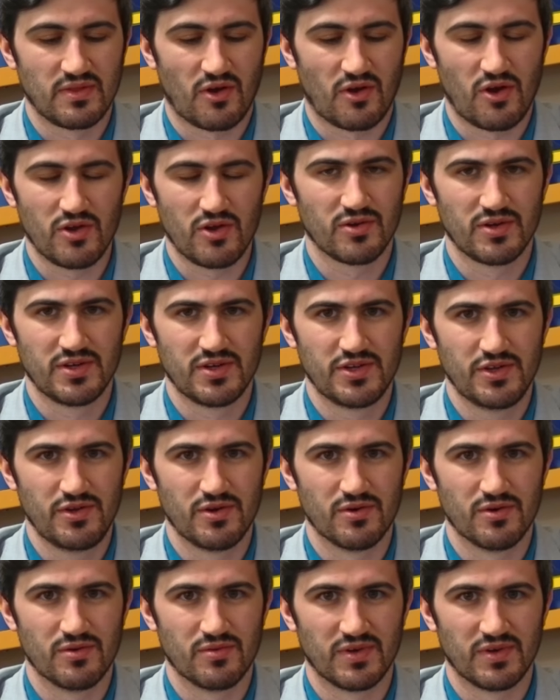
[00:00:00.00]
all you're going to
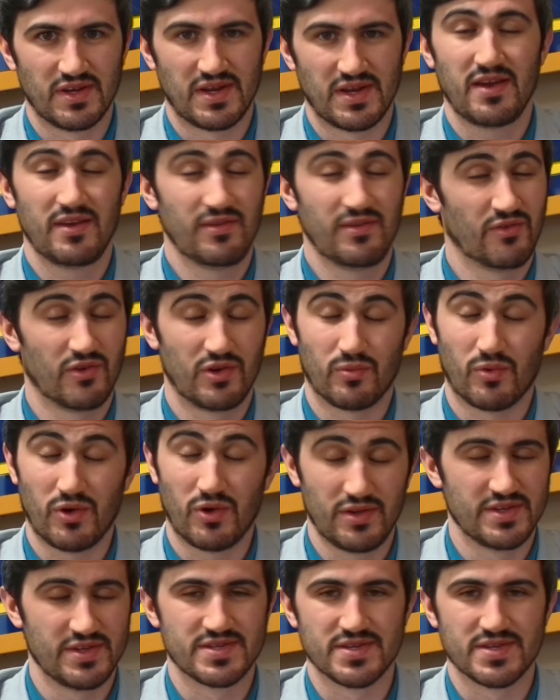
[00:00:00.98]
do in every
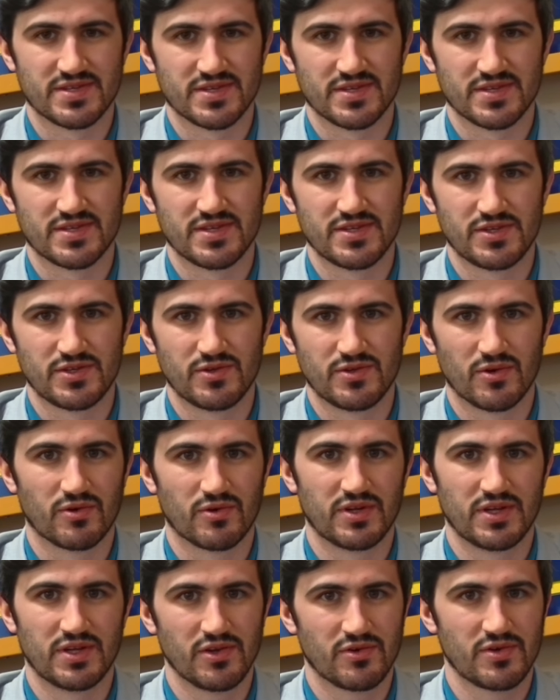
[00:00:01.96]
one of these instances, you're
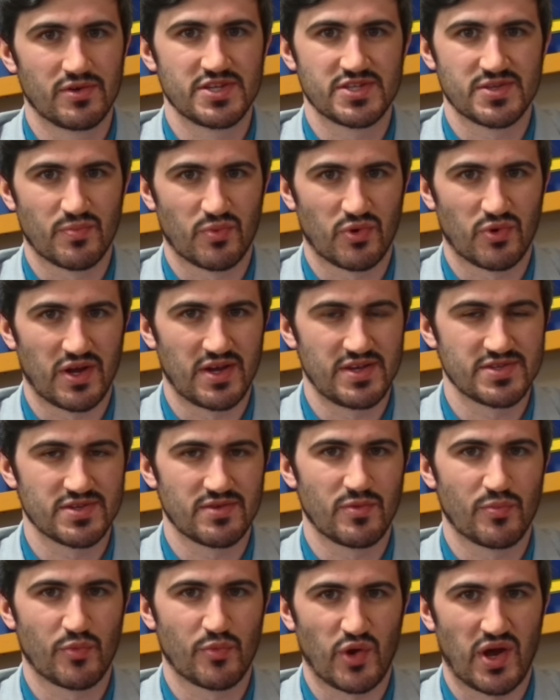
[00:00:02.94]
going to increase the price
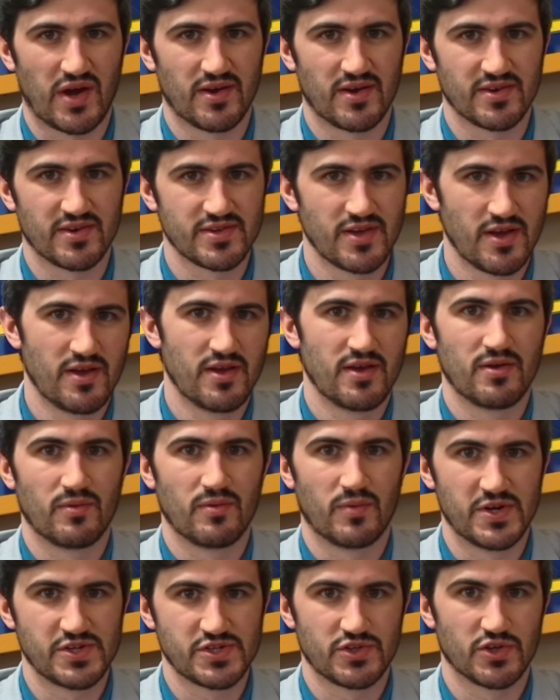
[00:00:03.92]
of the product,
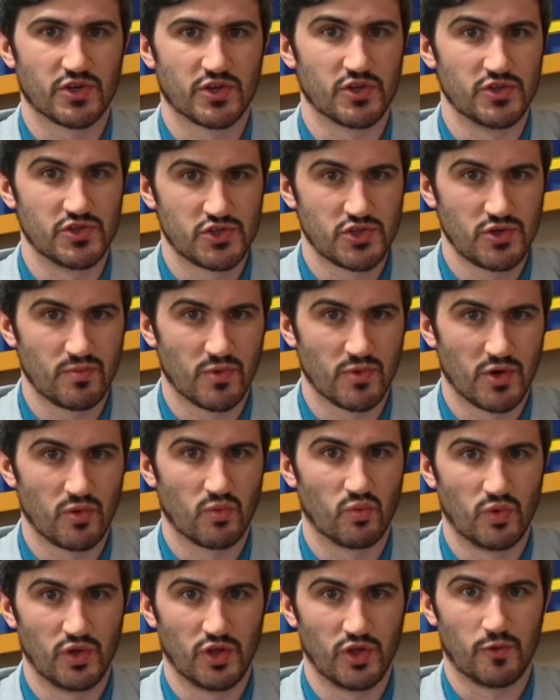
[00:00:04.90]
which the consumer
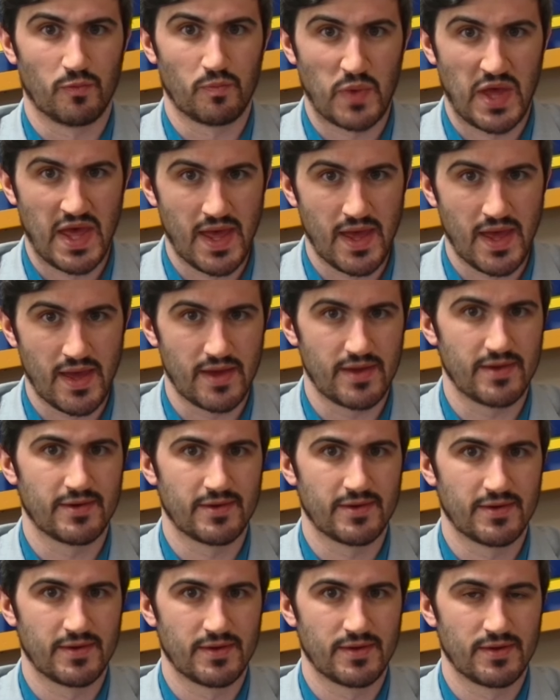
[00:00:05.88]
will pay.
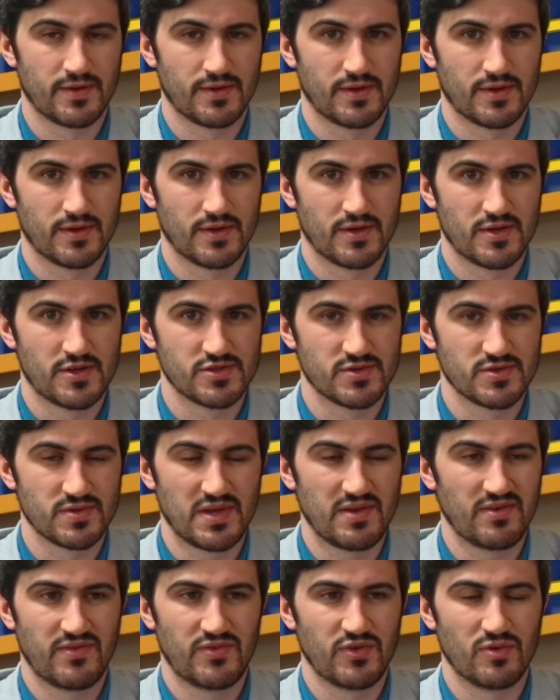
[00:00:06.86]
So
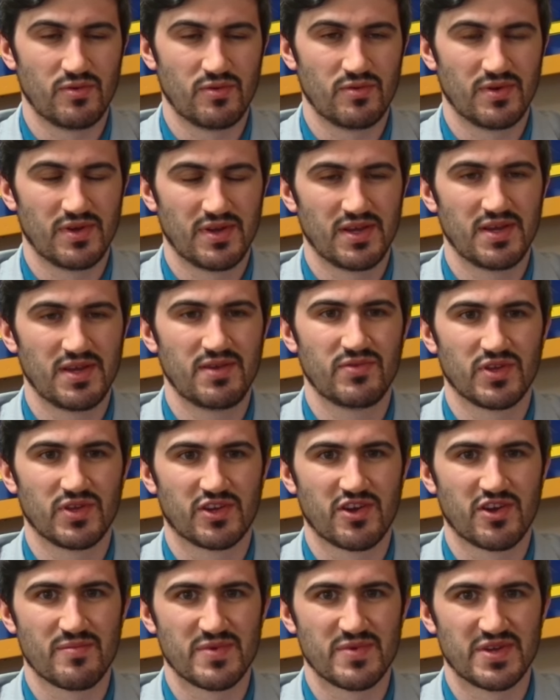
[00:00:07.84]
even if the
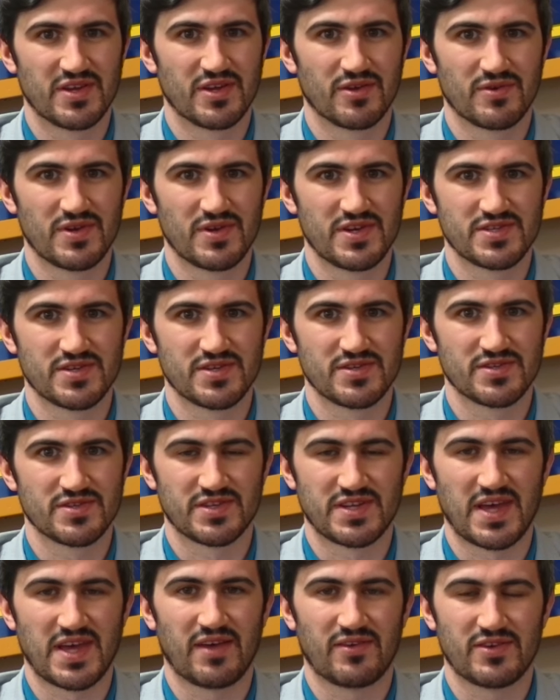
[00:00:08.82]
government increases,
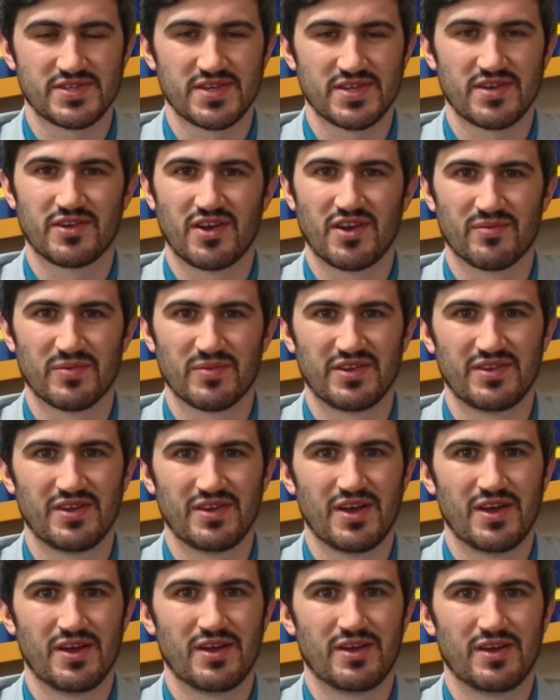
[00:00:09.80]
let's say a government
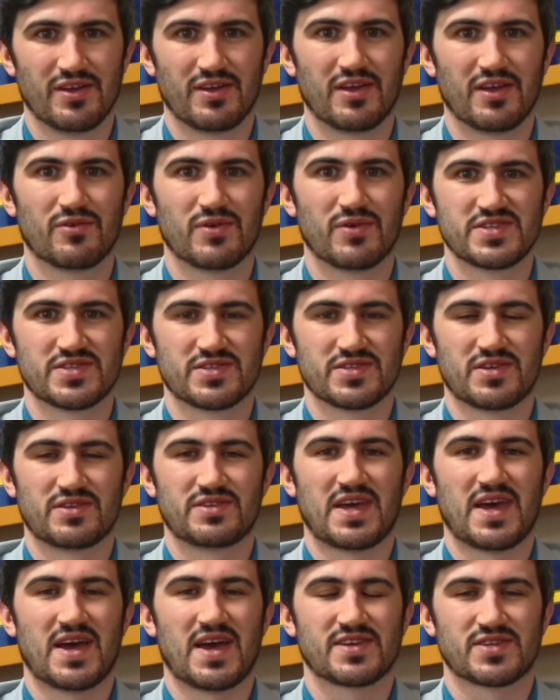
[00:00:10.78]
increases the
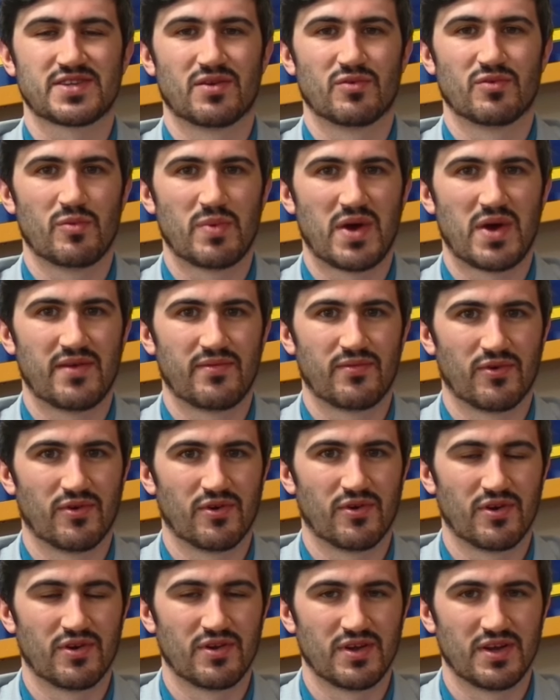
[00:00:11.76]
tax on a robot
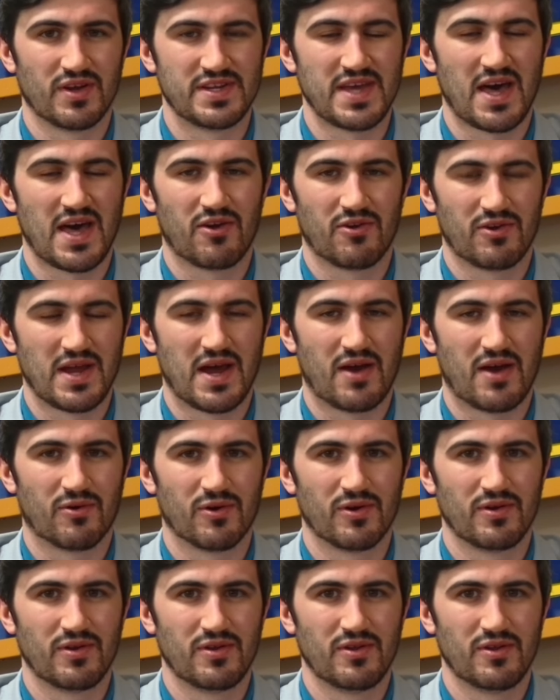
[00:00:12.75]
for $1 an
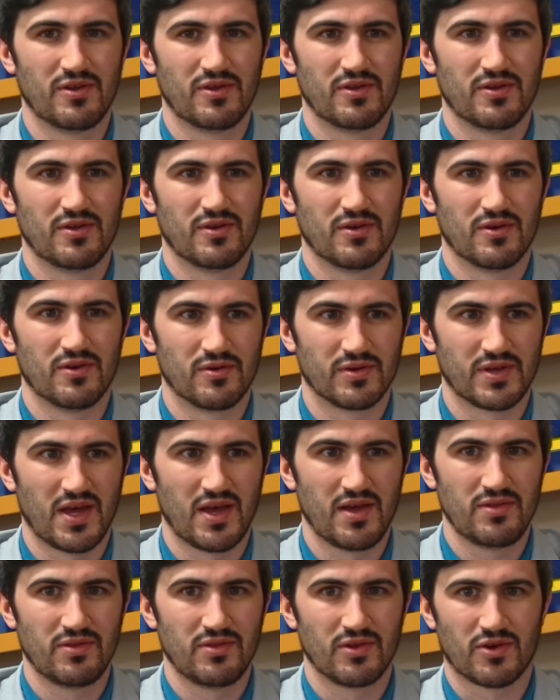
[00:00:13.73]
hour,
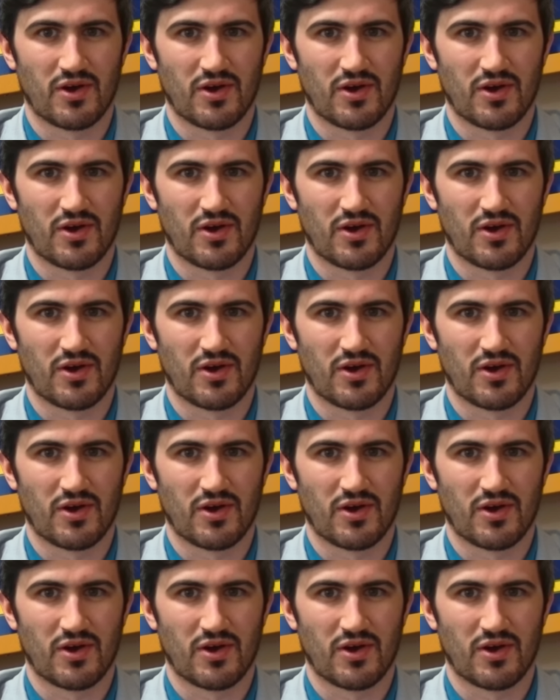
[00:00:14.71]
okay, the